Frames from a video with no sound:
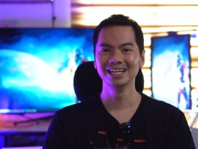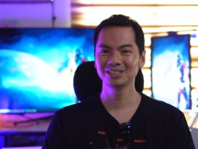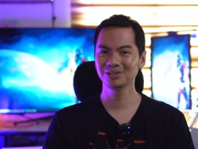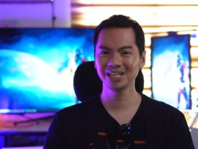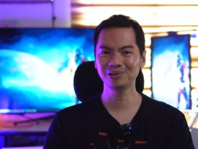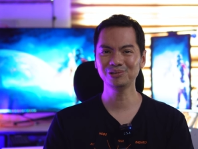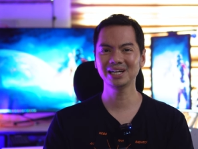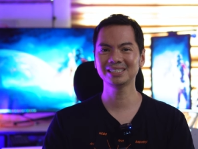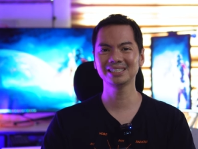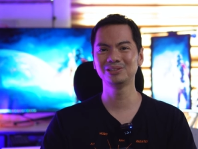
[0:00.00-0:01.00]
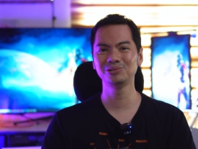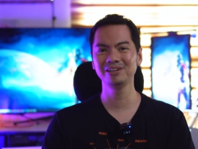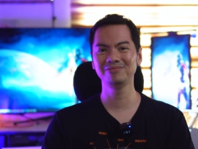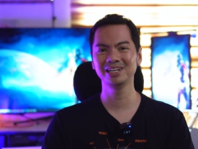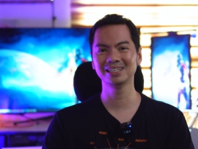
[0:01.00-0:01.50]
So the OS is
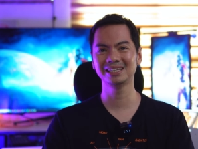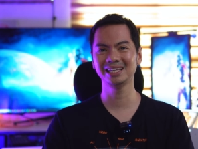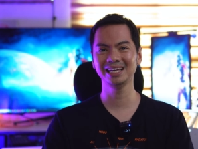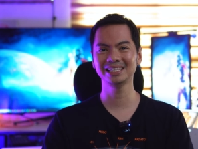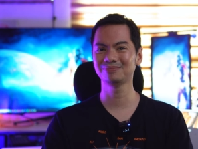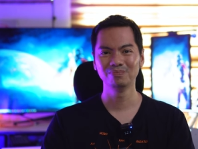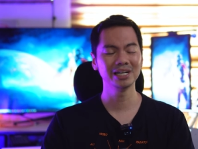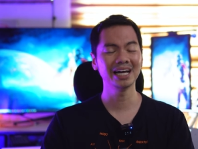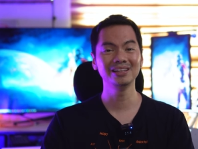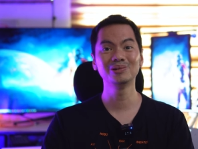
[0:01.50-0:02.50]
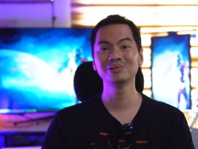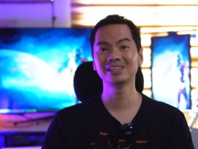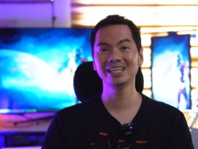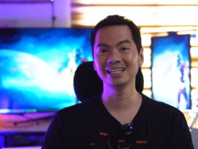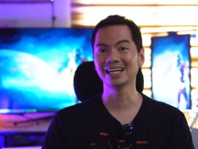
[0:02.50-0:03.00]
doing weird things, but I
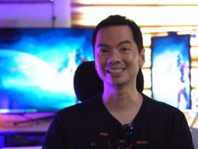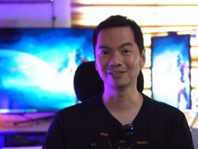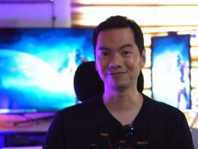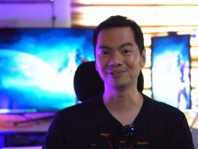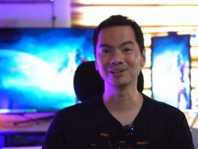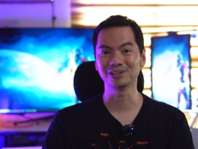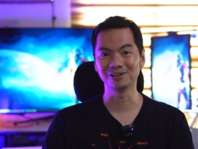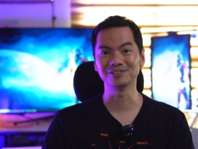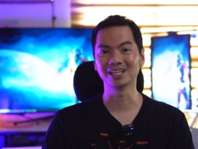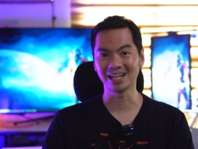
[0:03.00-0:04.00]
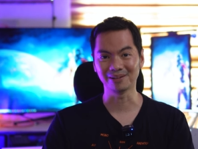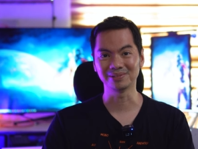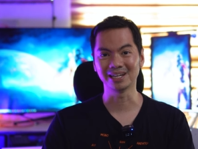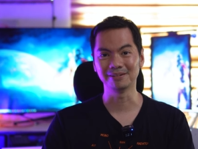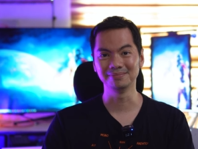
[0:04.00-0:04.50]
don't think that's the fault of the
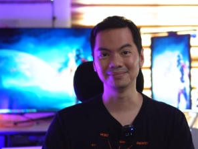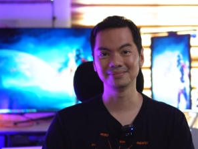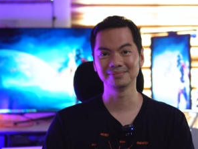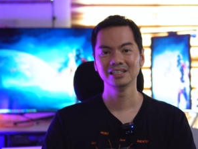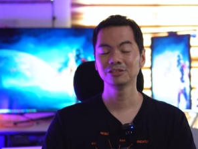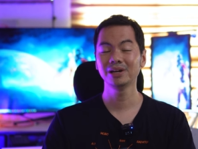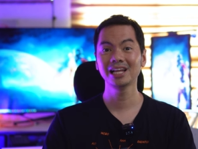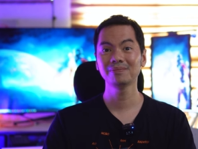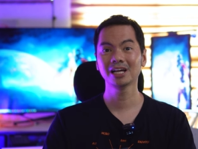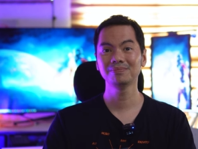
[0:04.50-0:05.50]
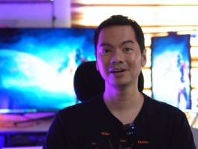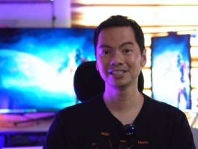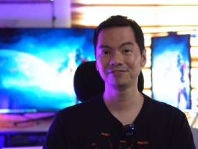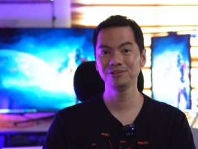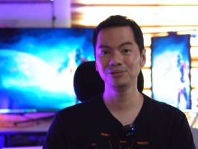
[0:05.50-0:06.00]
laptop. So my laptop
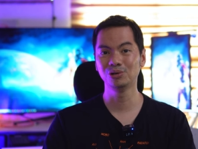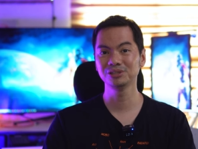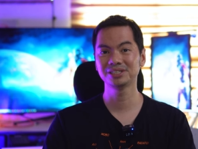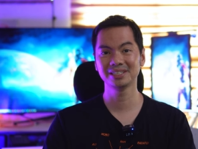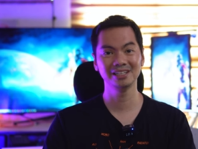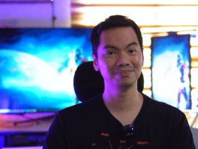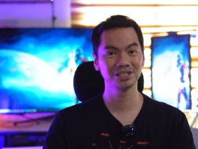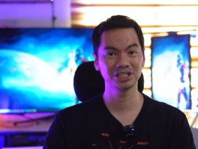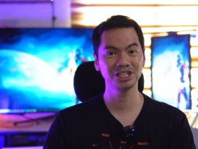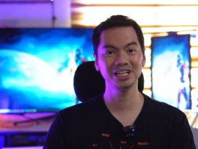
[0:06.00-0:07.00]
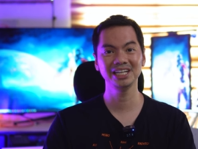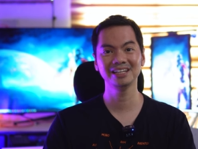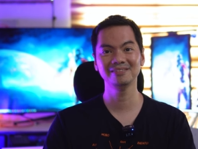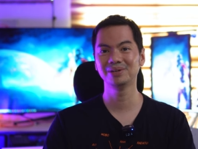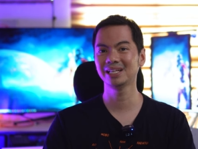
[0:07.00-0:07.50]
has a few ghosts in the
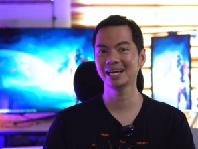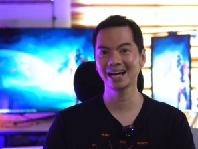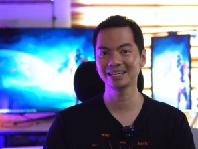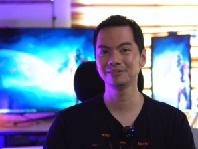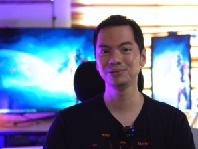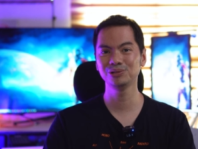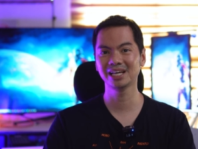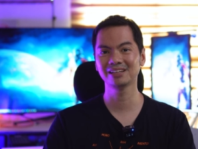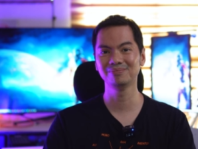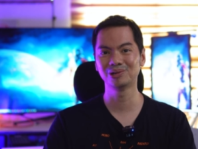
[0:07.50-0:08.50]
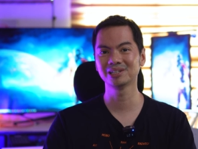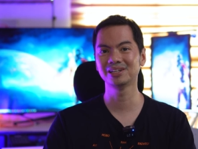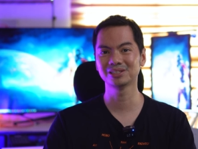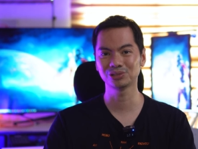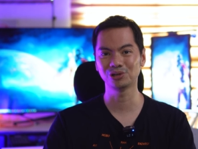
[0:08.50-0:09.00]
machine, but I attribute that more to
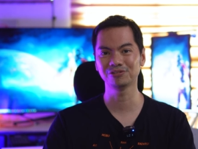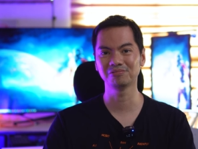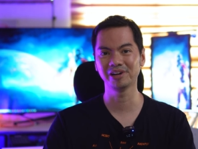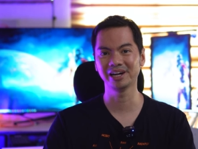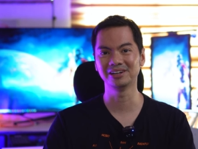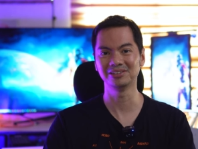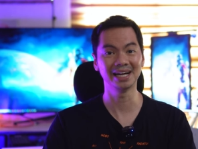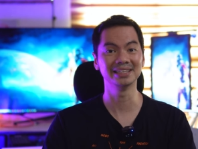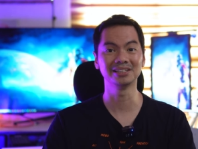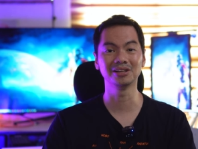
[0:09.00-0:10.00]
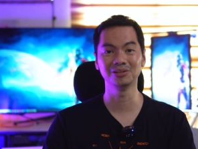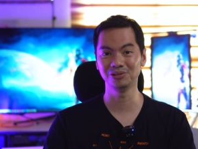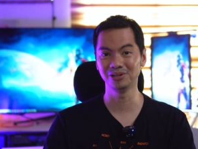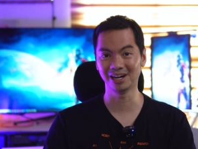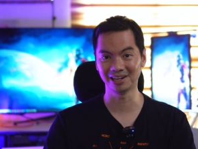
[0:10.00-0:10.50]
the software rather than
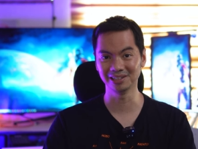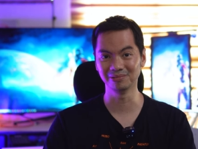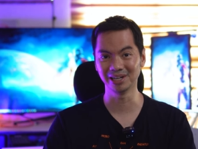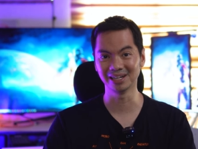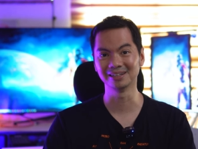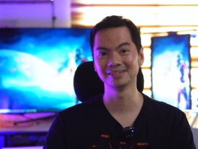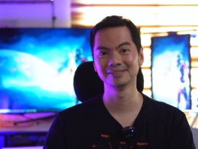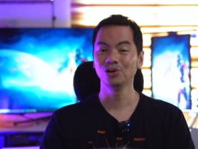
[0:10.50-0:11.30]
to the hardware.